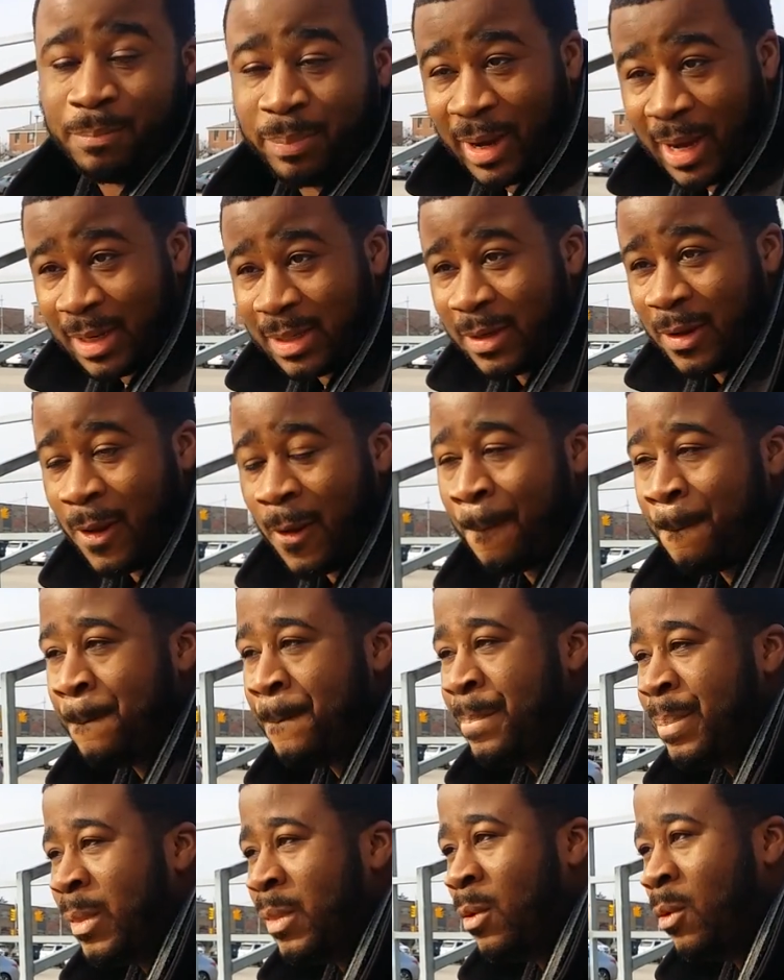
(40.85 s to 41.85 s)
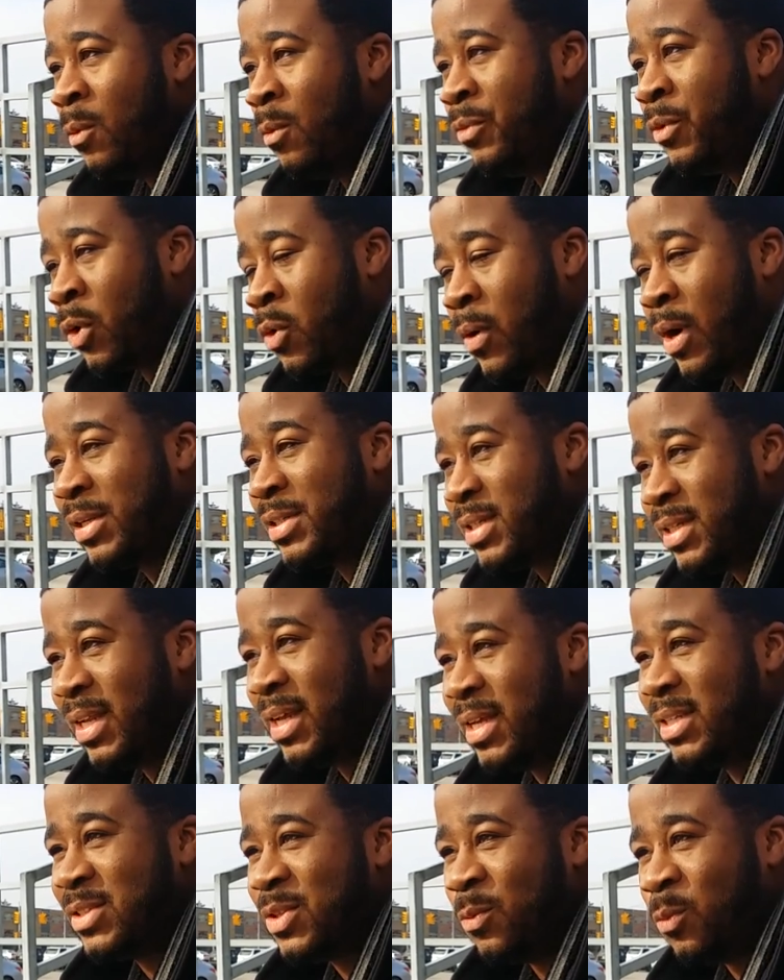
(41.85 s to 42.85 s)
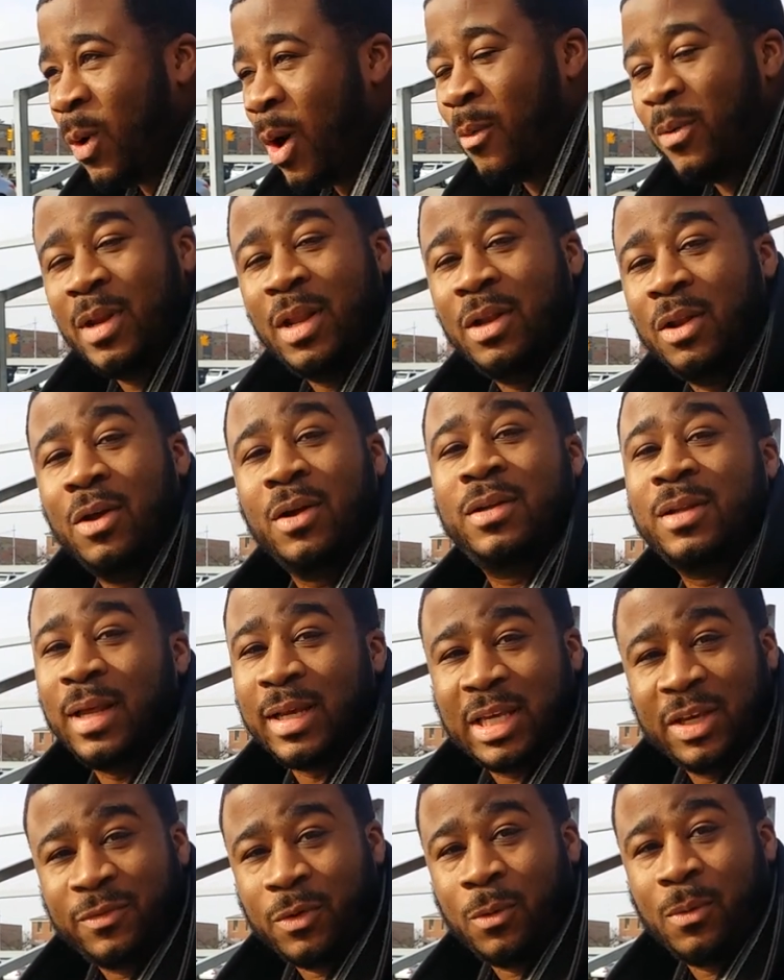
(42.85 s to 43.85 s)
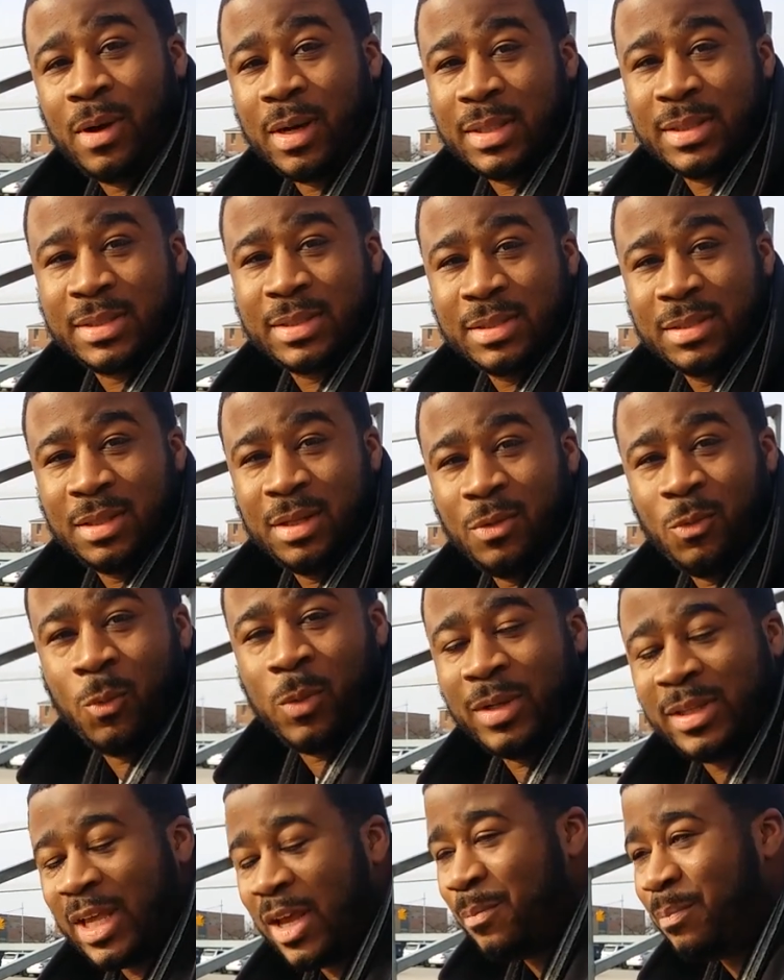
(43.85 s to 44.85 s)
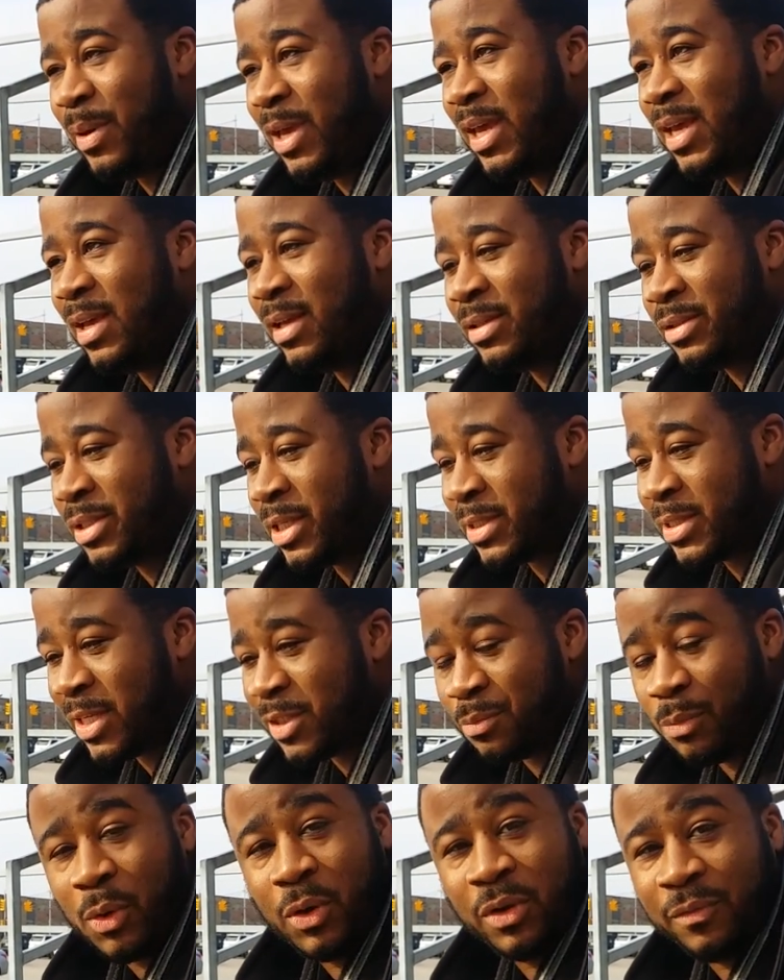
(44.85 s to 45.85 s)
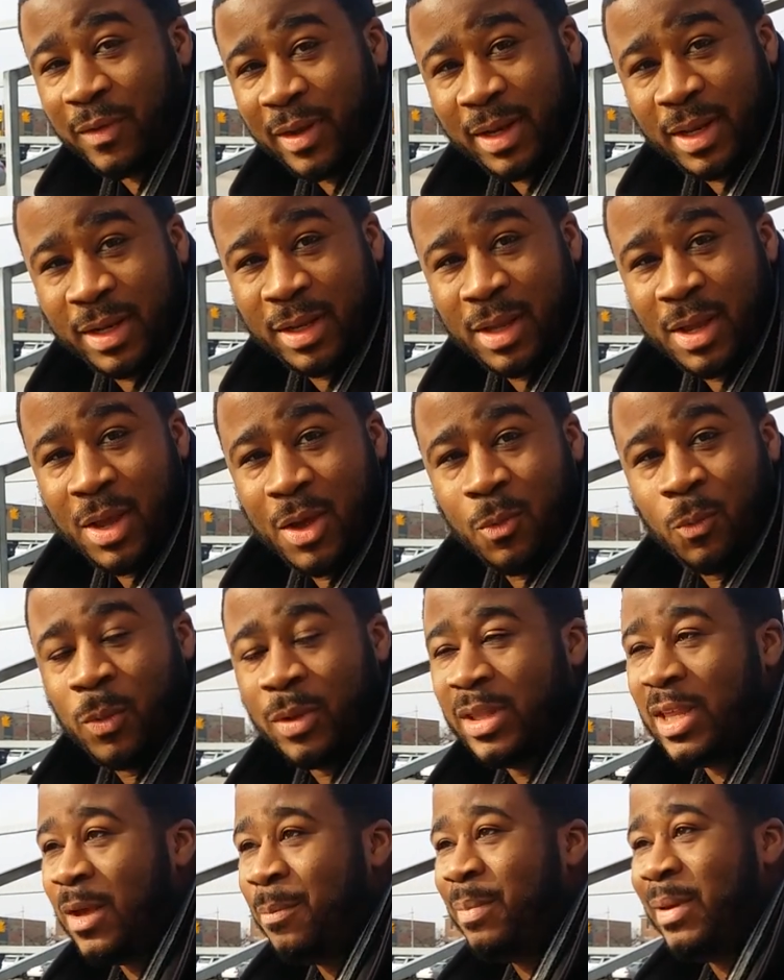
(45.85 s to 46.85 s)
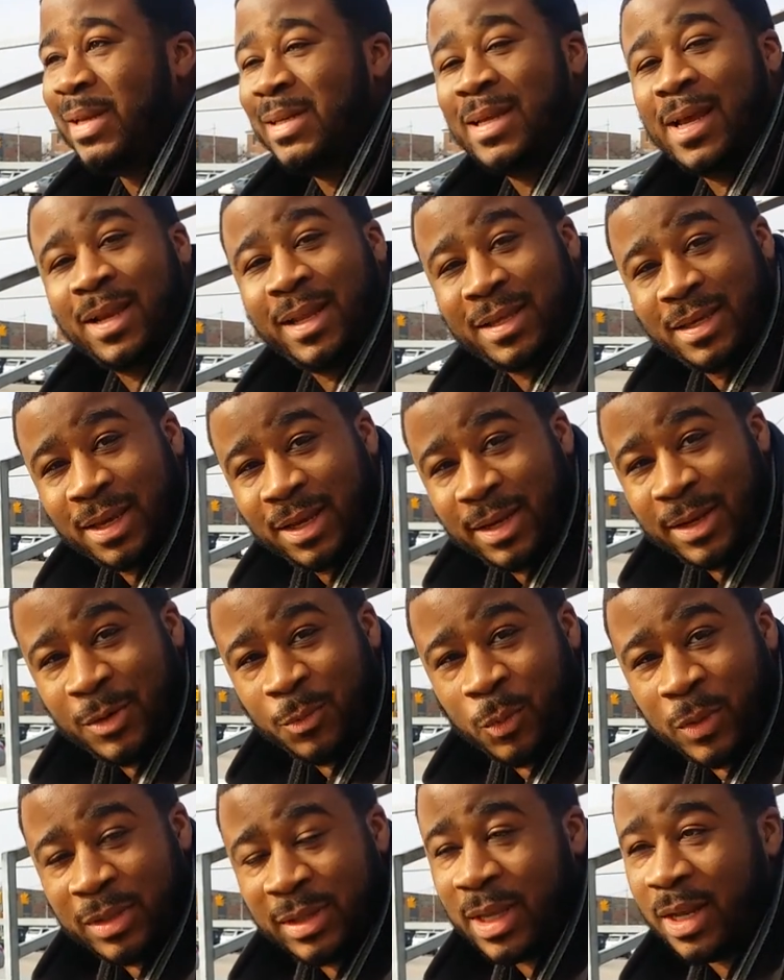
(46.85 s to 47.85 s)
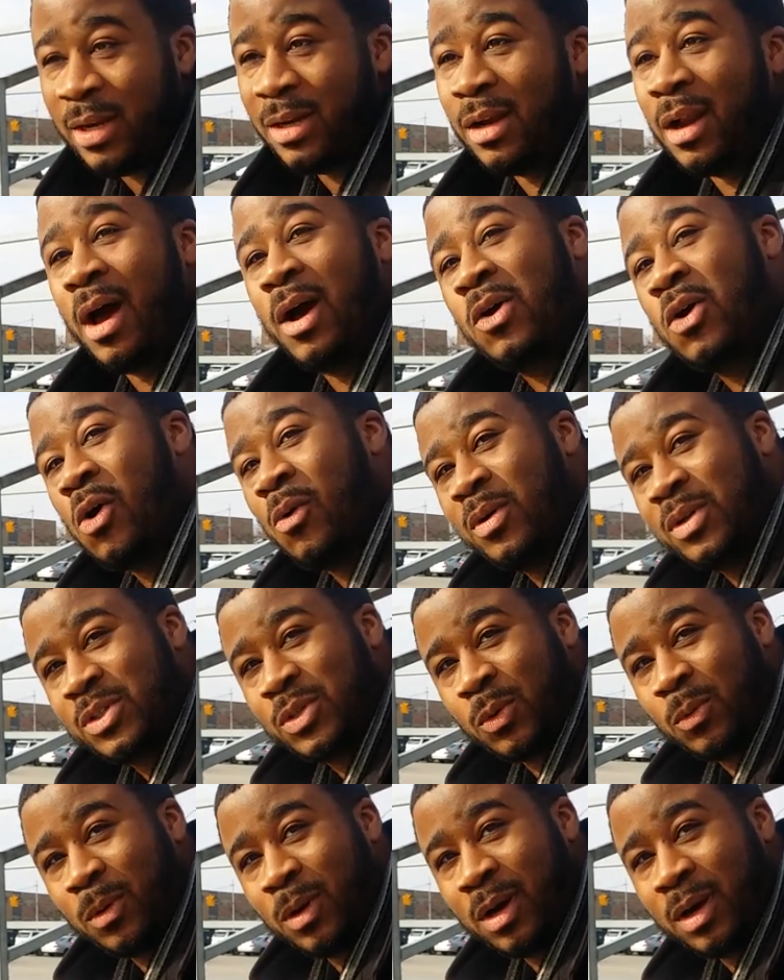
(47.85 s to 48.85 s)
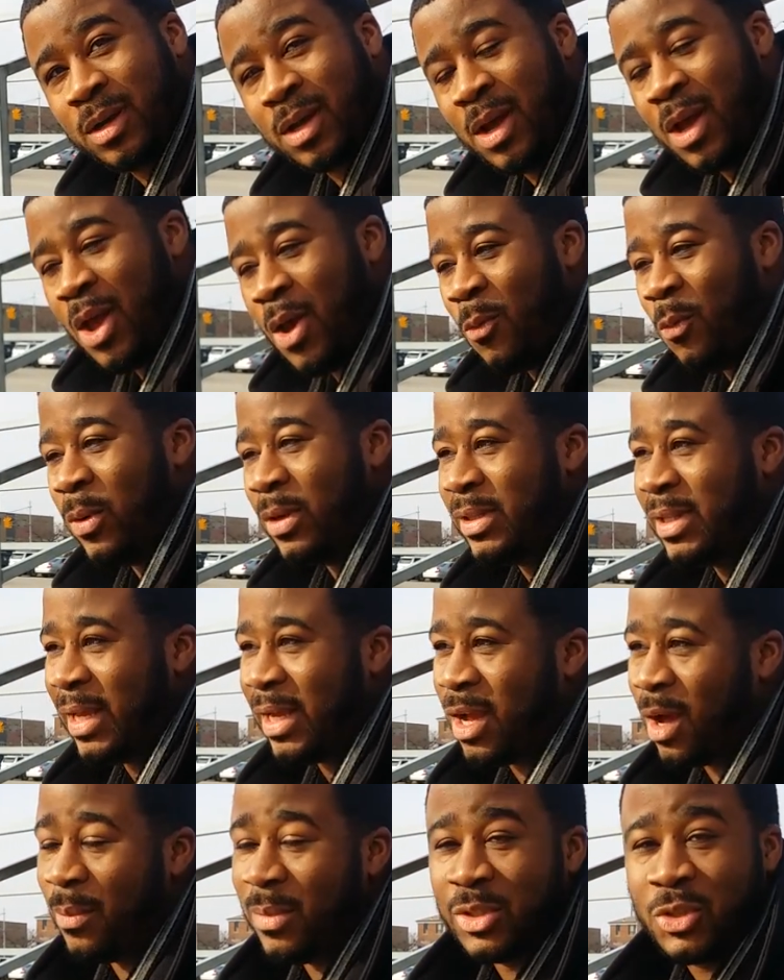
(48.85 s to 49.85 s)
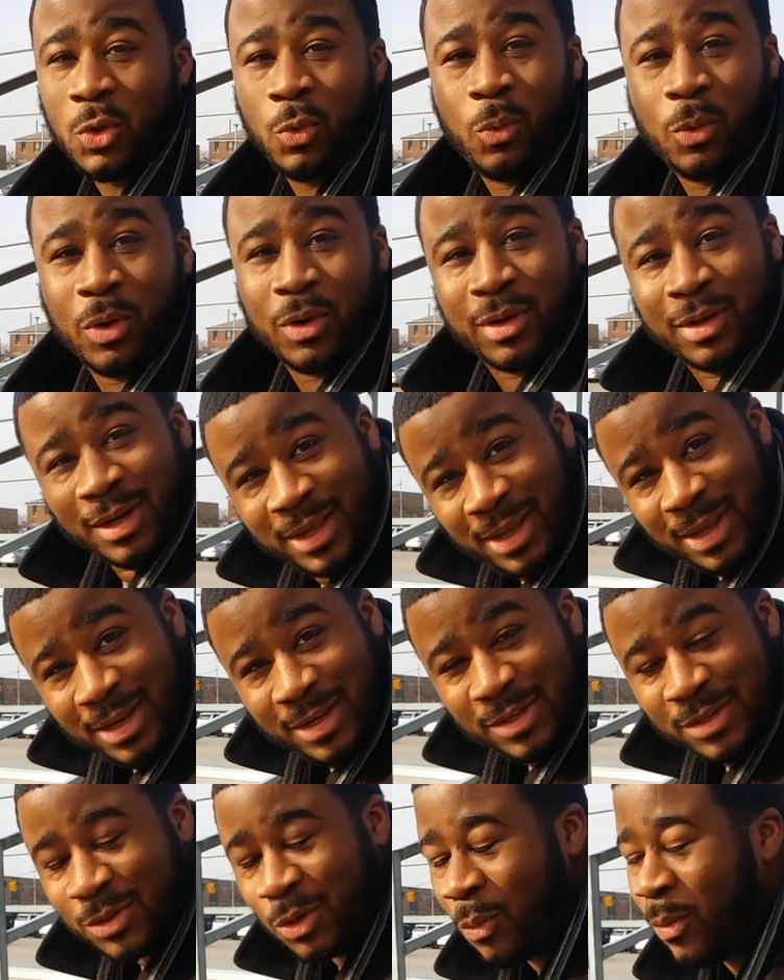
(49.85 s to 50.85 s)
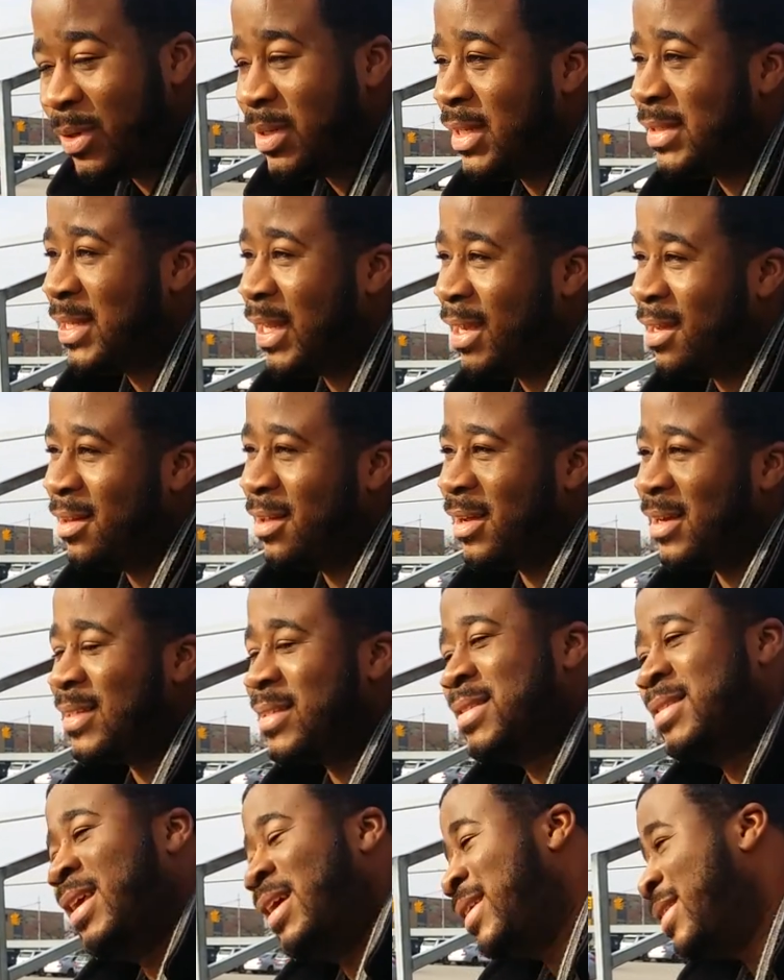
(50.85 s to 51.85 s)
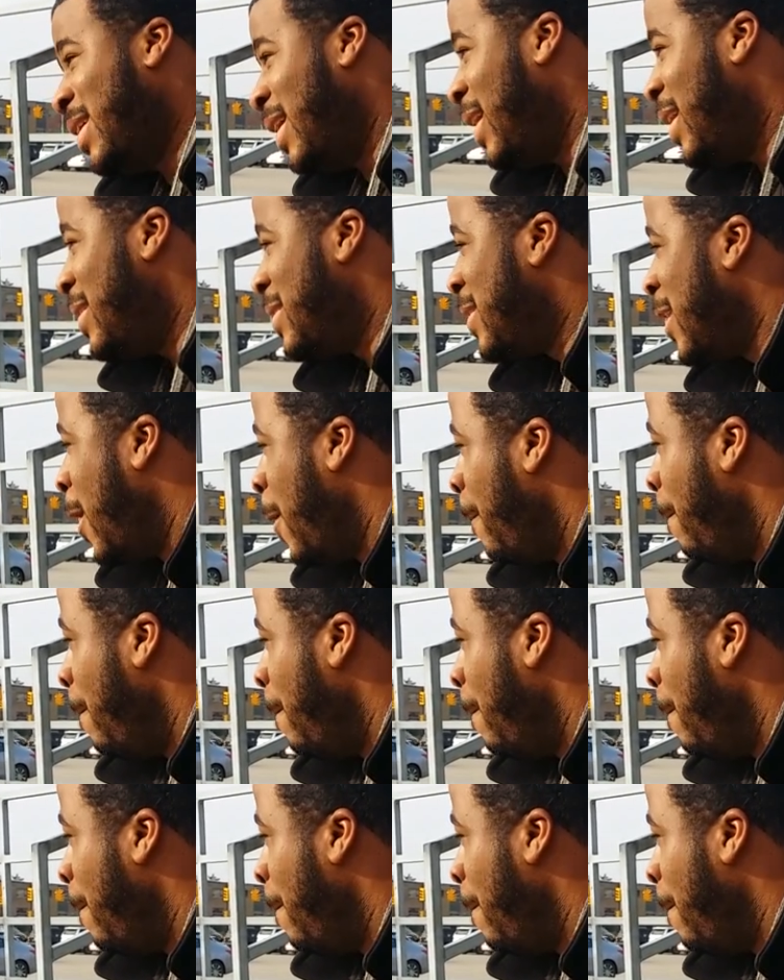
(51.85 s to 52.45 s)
But the question is, what would it look like if it was? Would they be just as motivated? Would they be dedicated? Would they not go into work? Would they come into work late? Would they take a lot of sick days?